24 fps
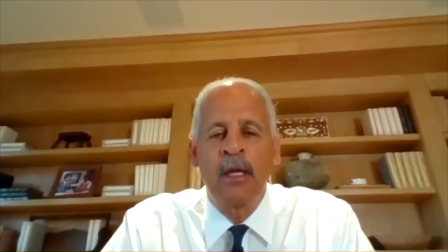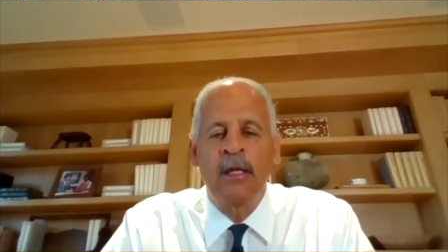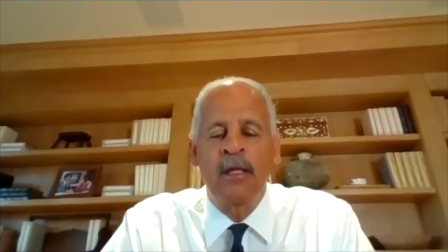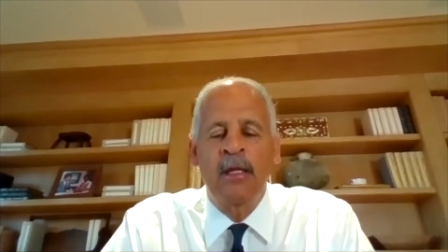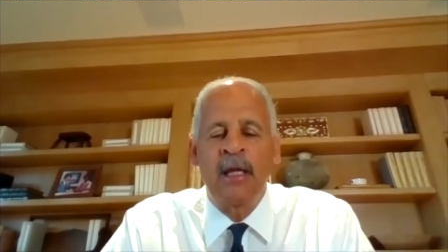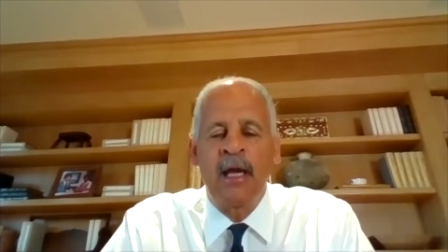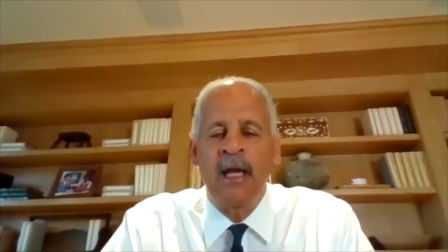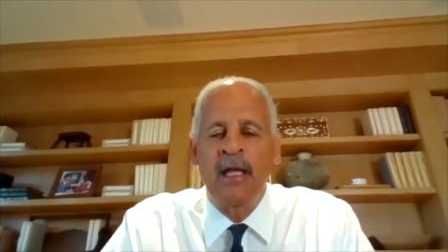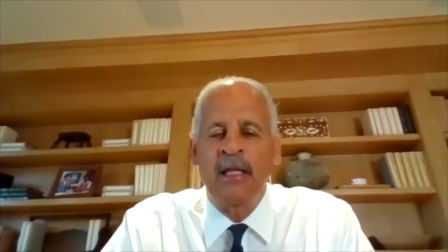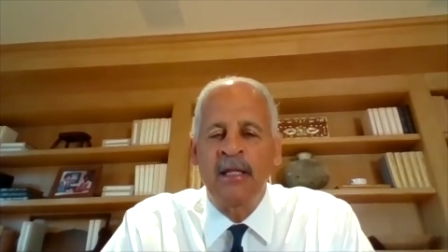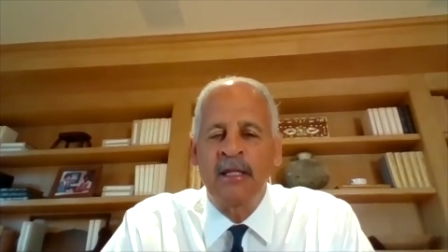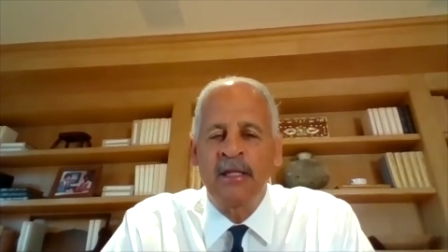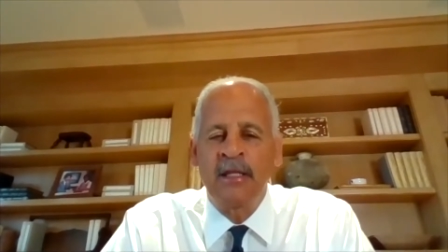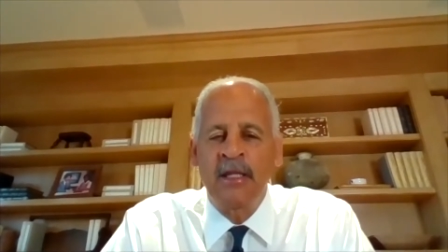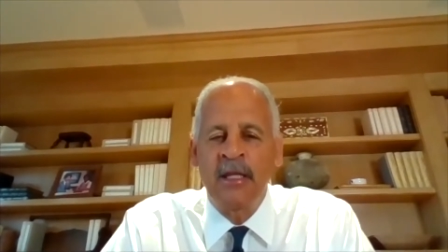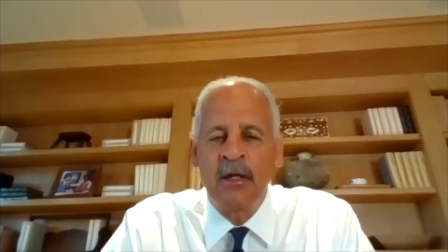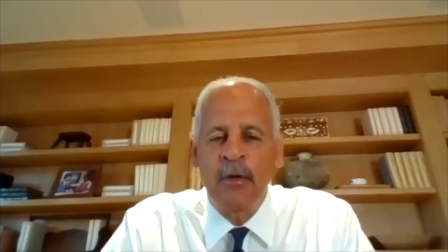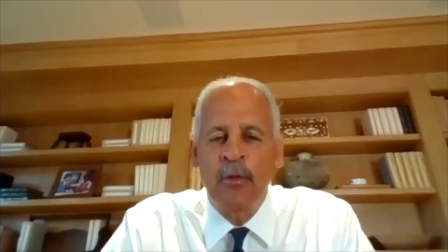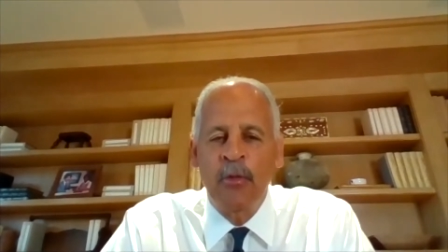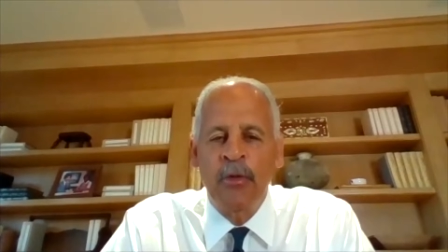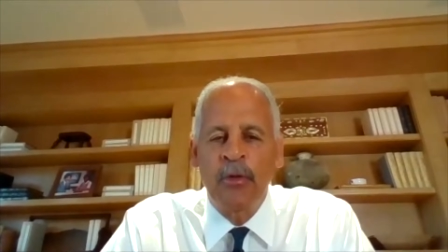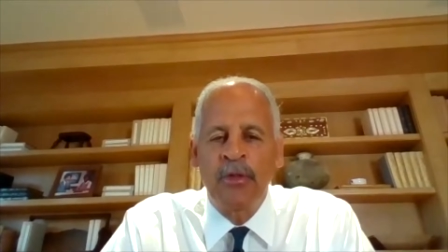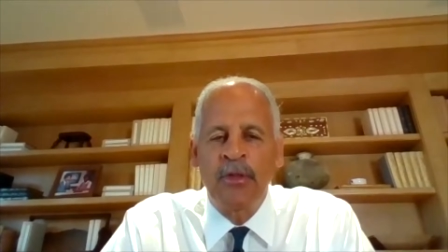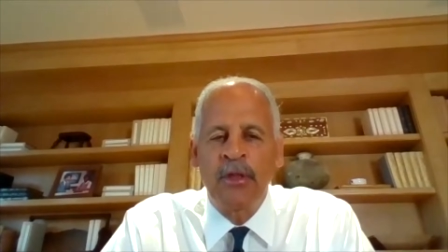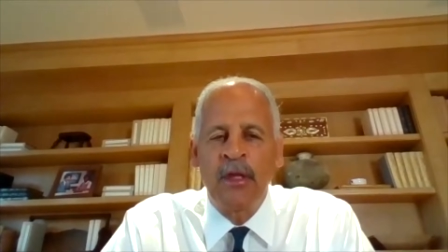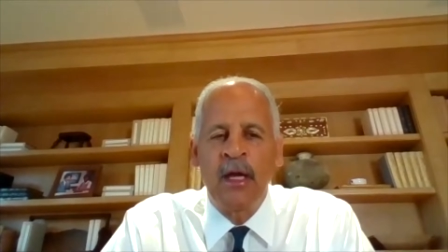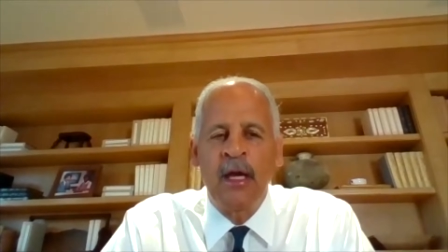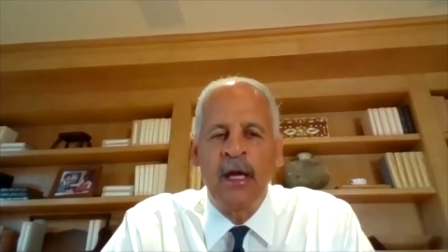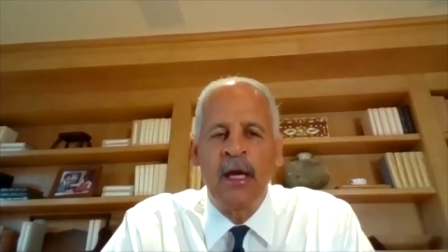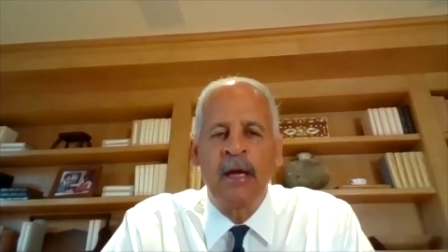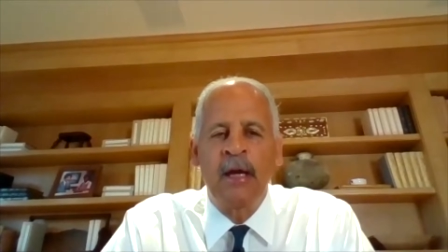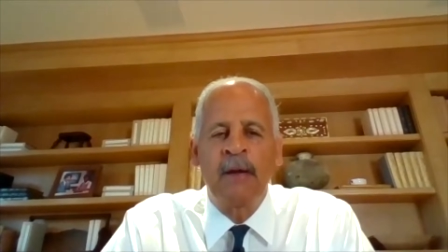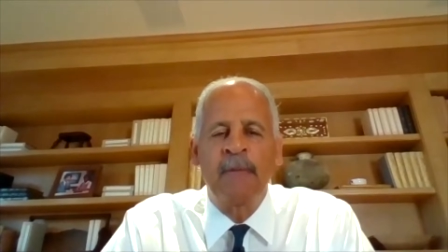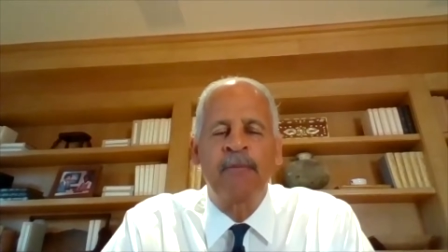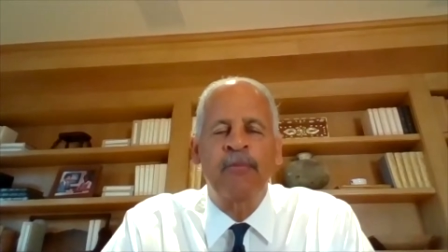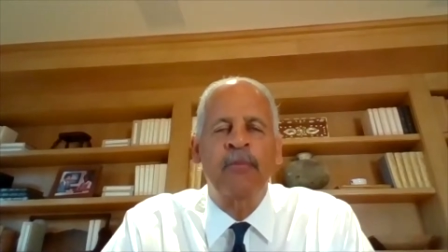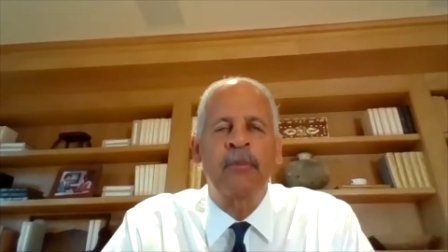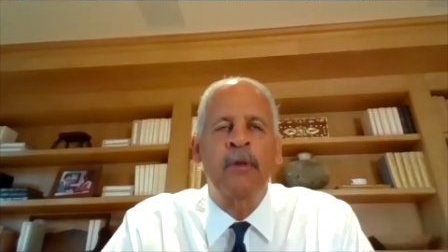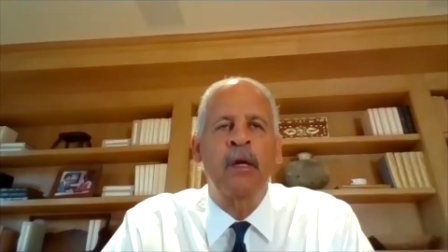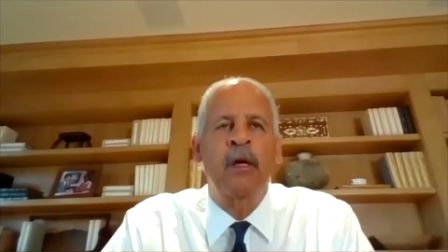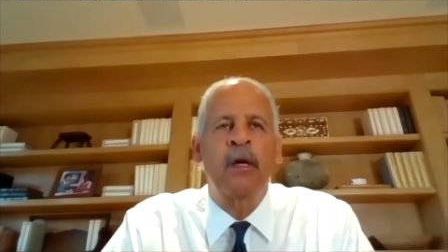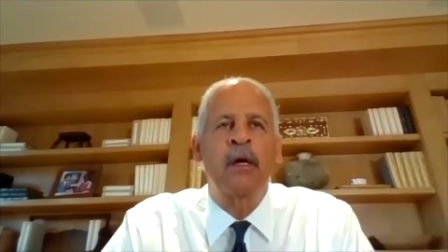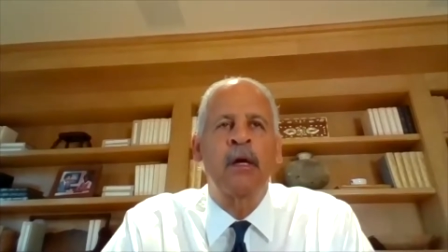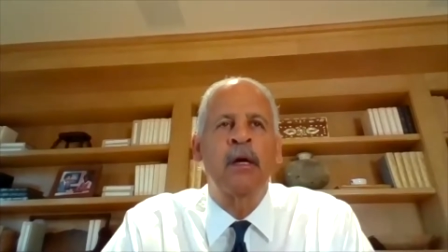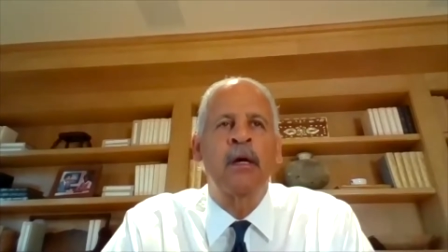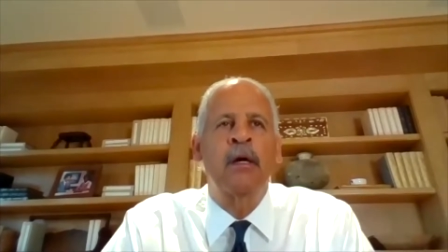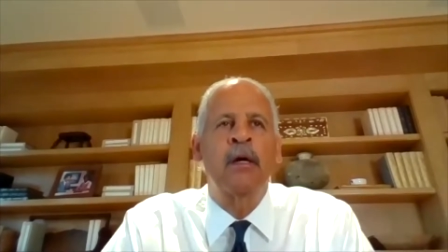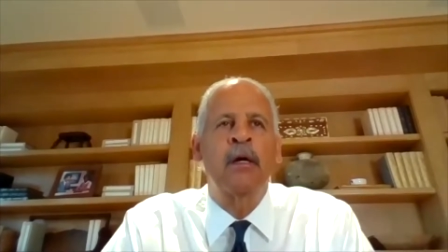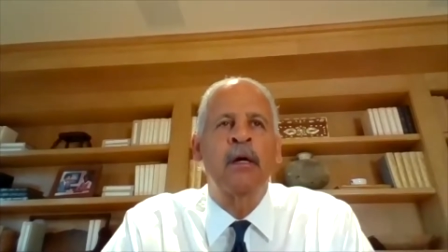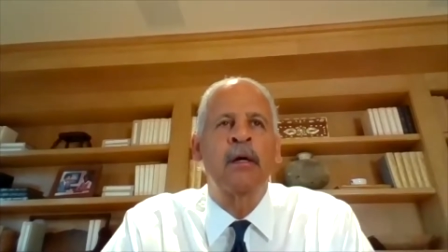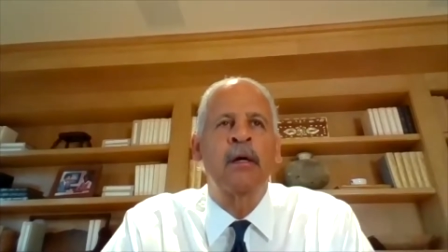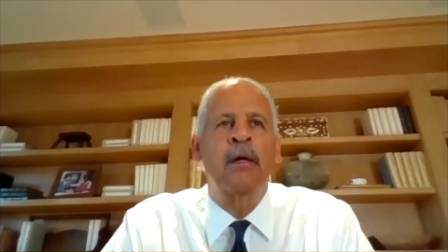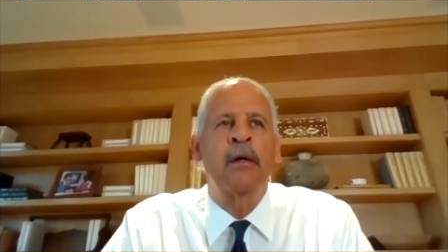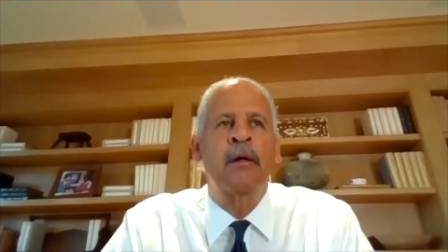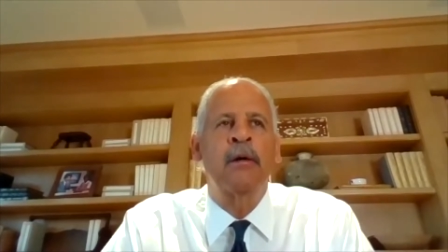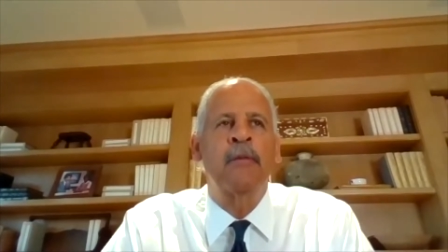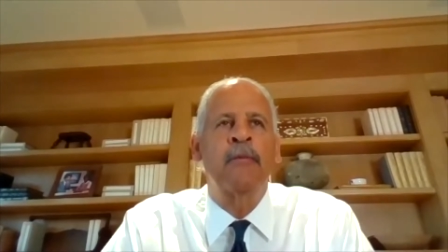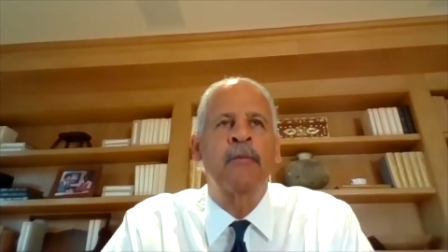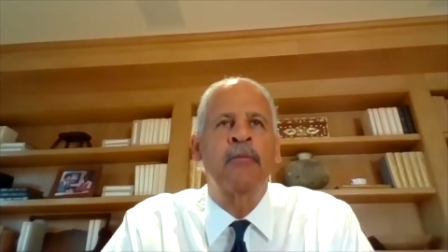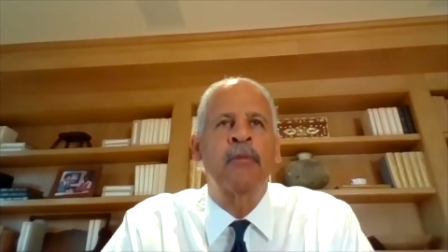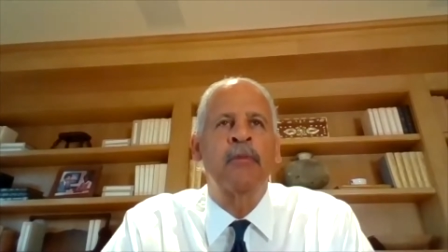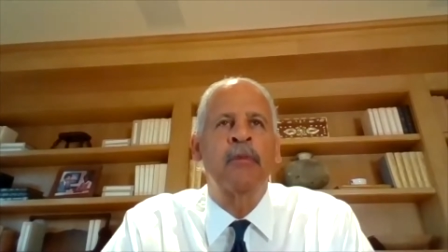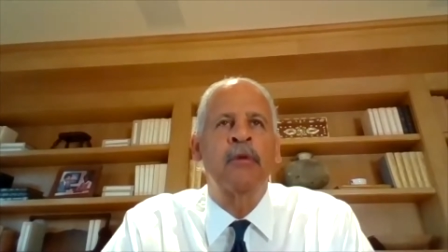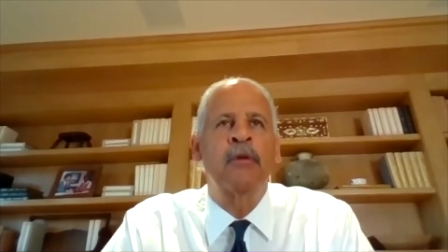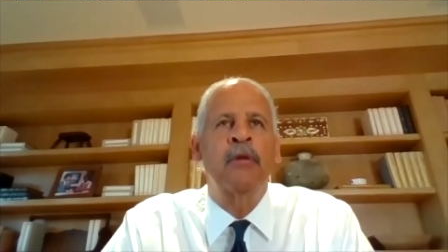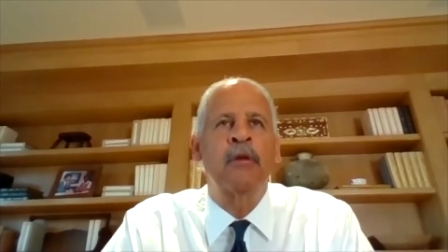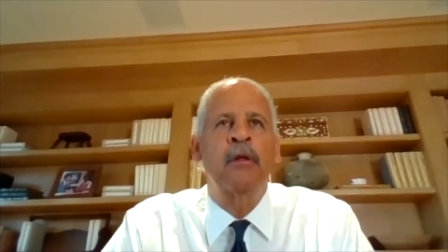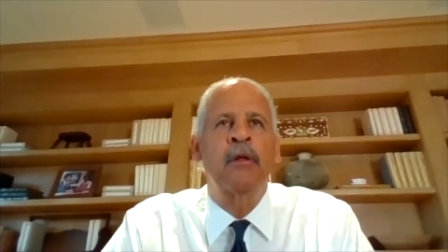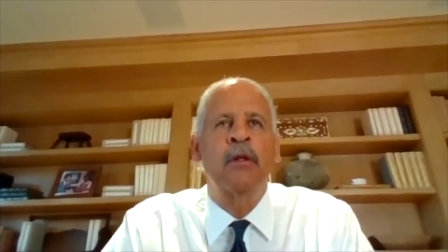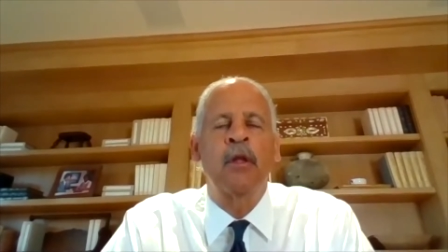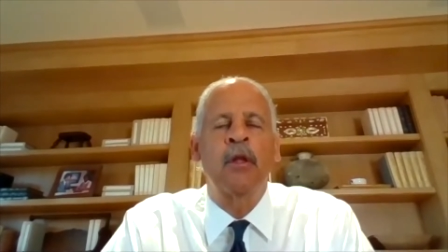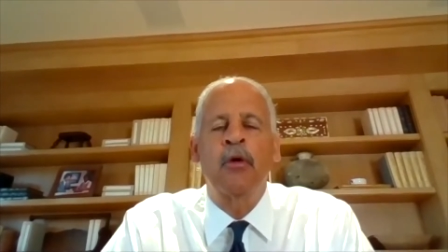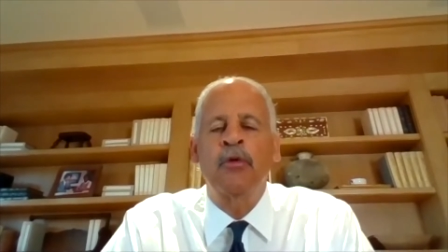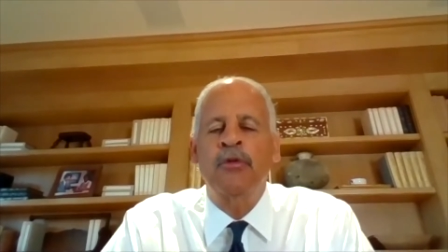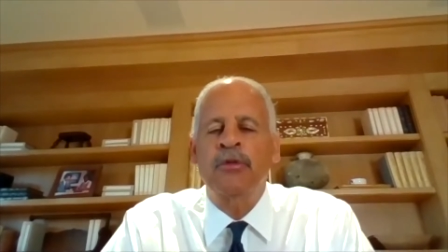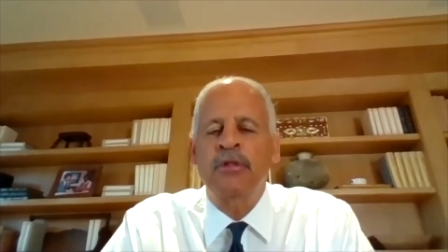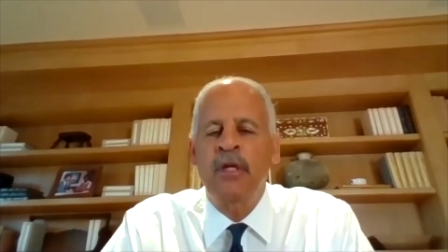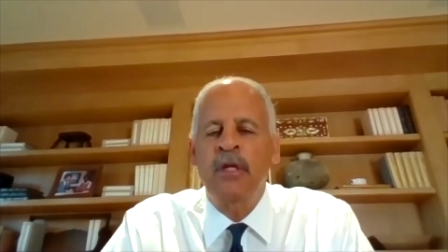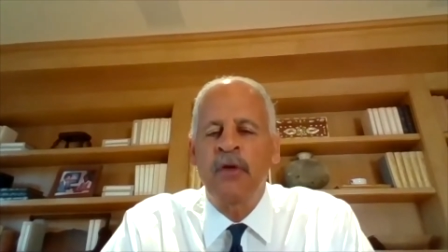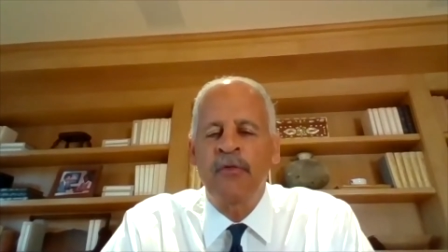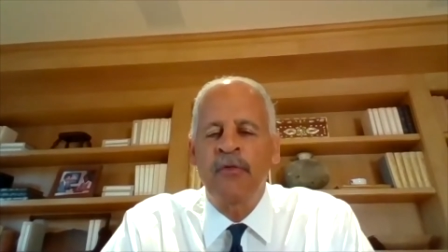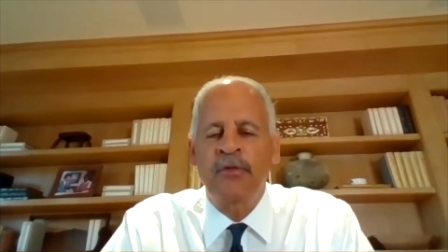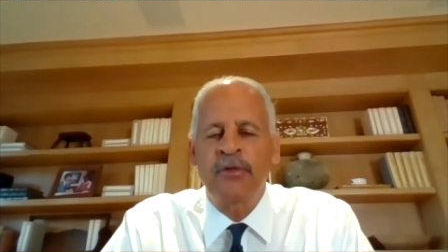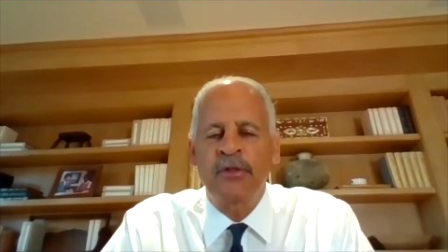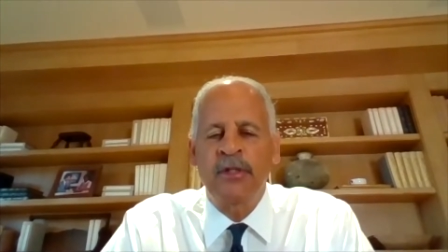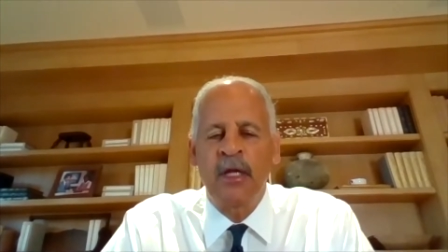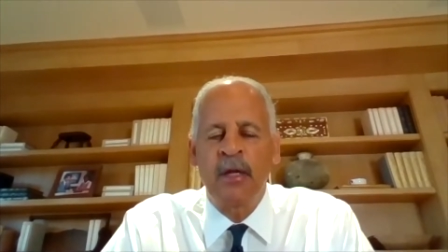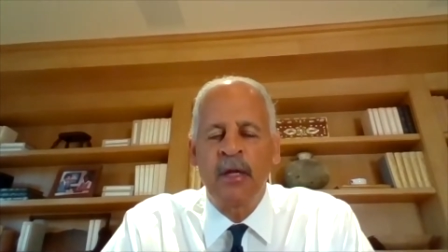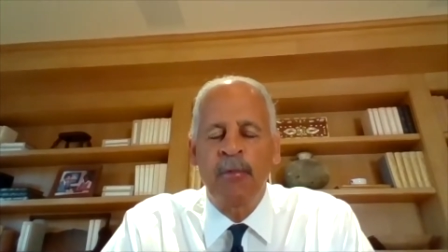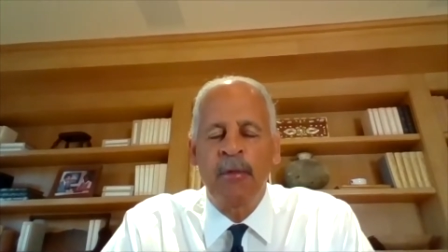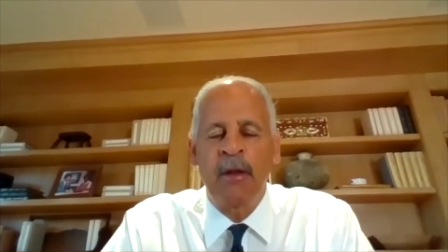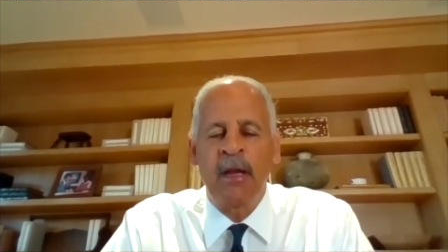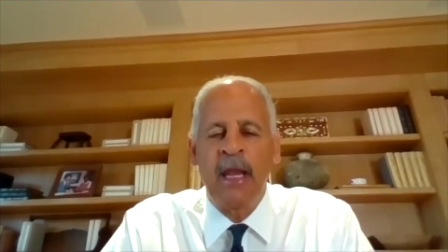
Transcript: And I had to deal with that. Low self-esteem,